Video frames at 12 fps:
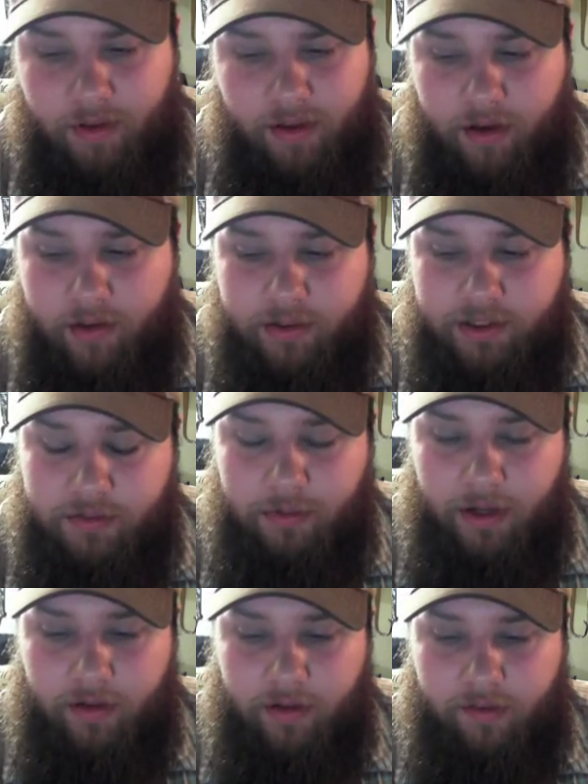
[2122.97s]
you know, it's
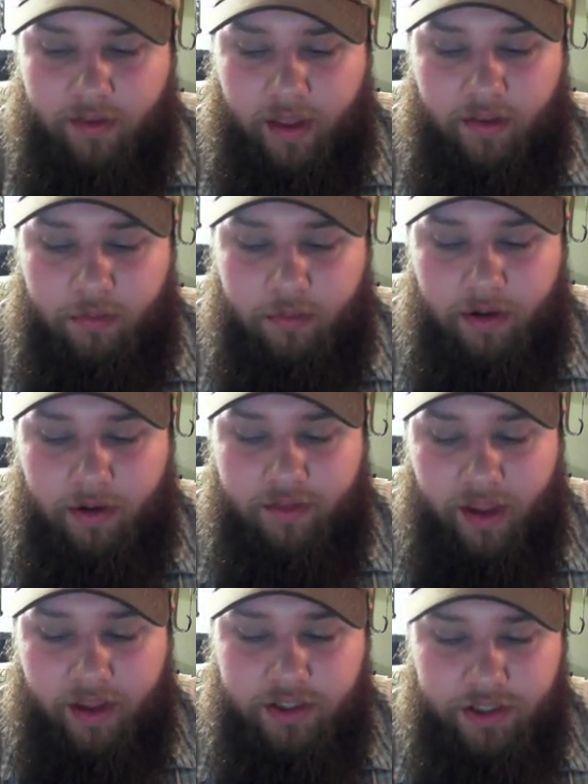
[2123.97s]
just one of those things where
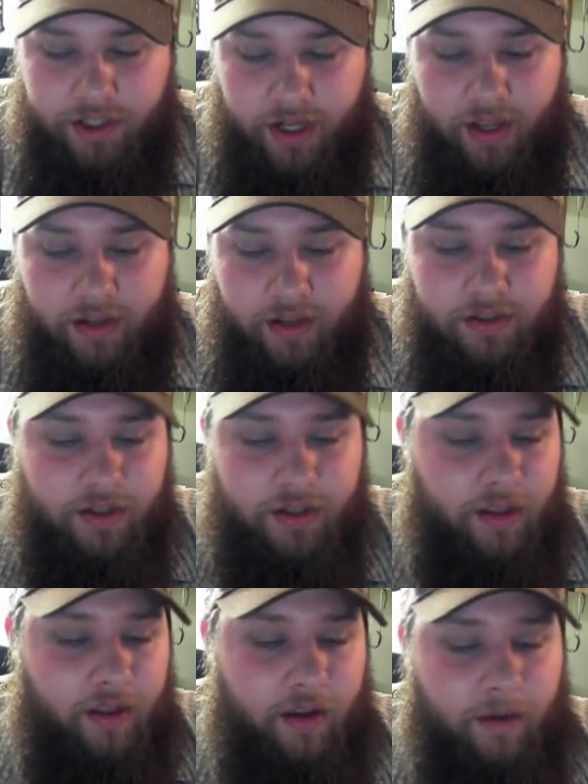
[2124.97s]
tastes change,
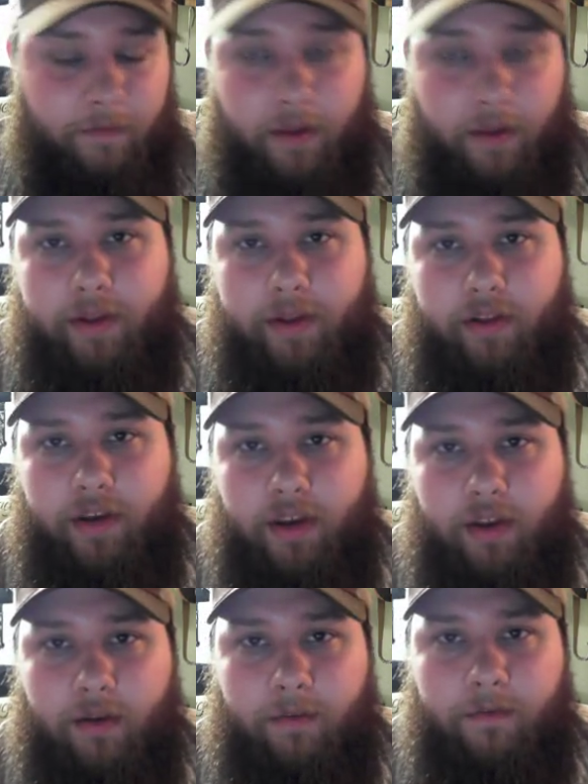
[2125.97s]

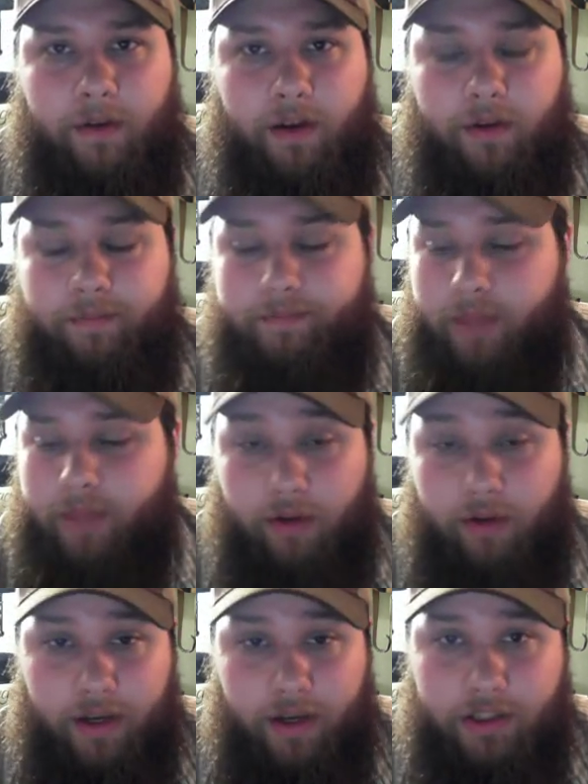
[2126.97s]
availability of
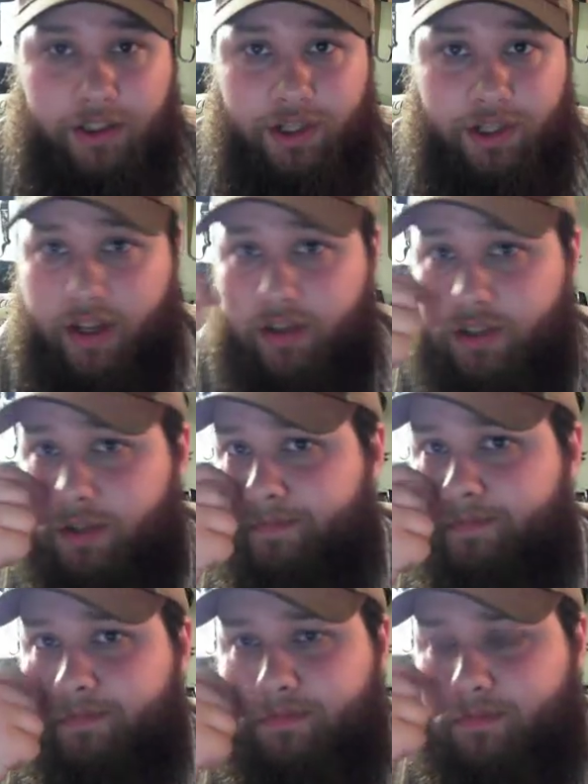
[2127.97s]
ingredients change.
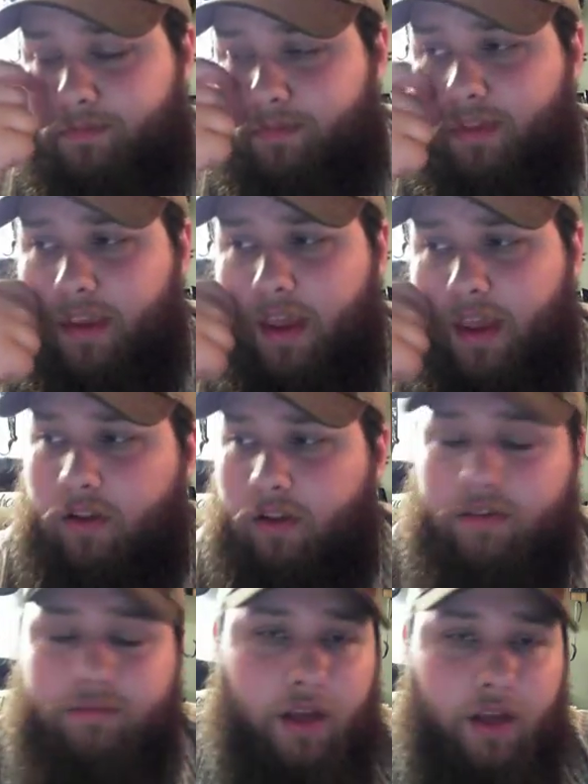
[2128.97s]

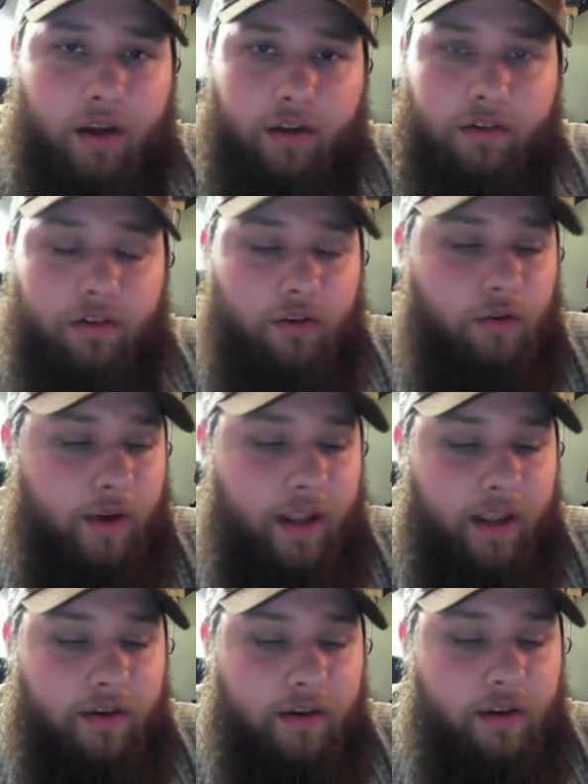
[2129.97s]
Hell,
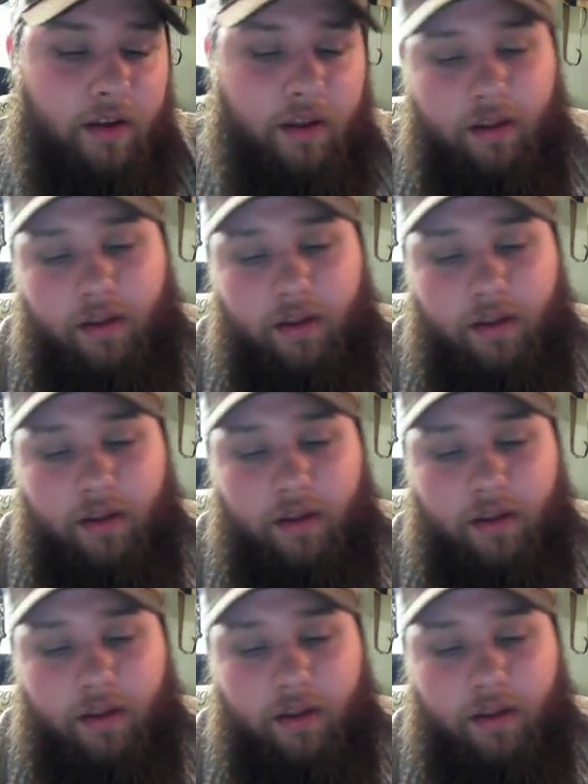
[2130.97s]
grain